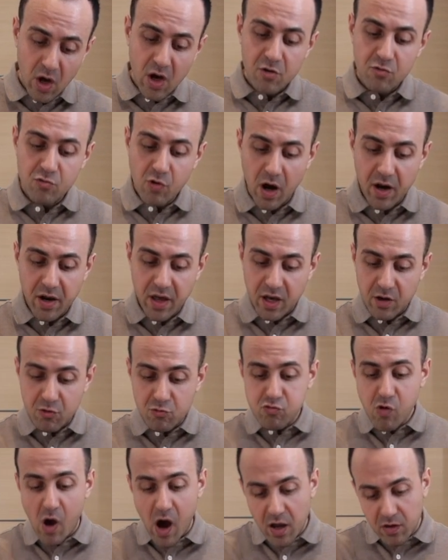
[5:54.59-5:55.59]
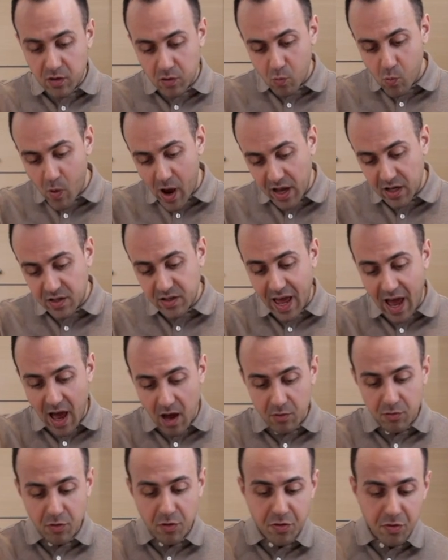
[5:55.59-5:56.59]
running right the way
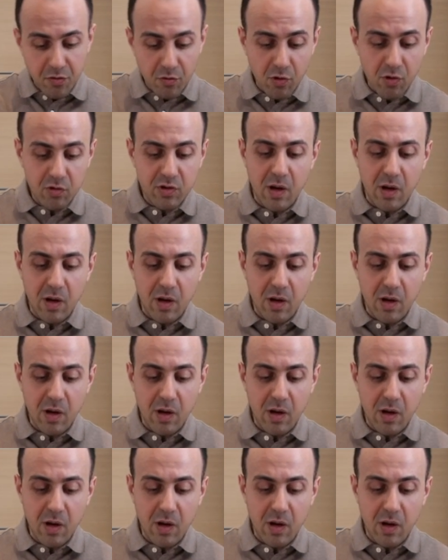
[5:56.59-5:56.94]
down through